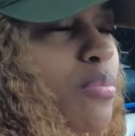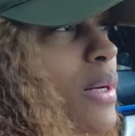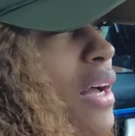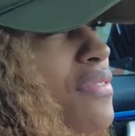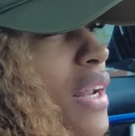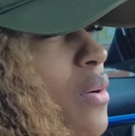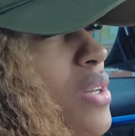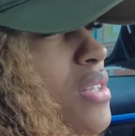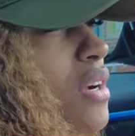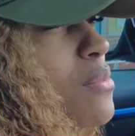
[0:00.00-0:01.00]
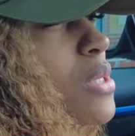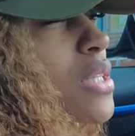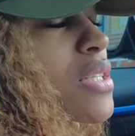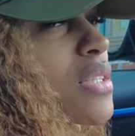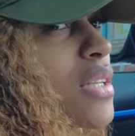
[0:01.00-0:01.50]
but I feel like I want
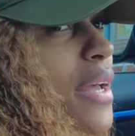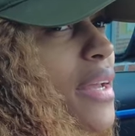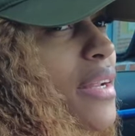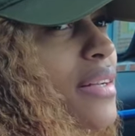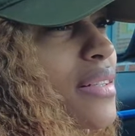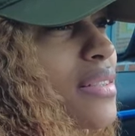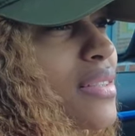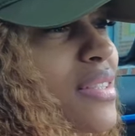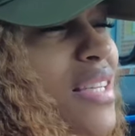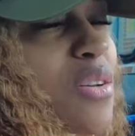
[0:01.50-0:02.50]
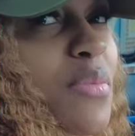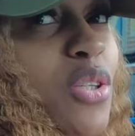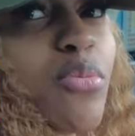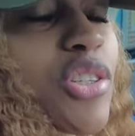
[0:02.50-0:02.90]
Starbucks, and that's gonna be too